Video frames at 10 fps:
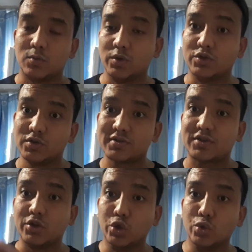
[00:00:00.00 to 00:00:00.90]
We use
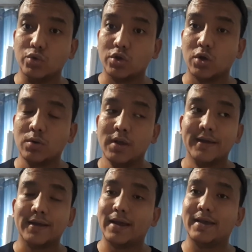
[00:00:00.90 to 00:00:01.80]
it new, you know?
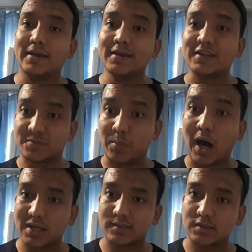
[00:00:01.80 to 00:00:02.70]
Uh, it is
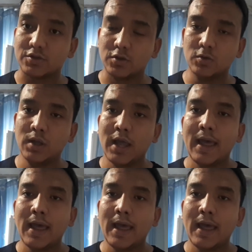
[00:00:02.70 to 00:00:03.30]
past, you know?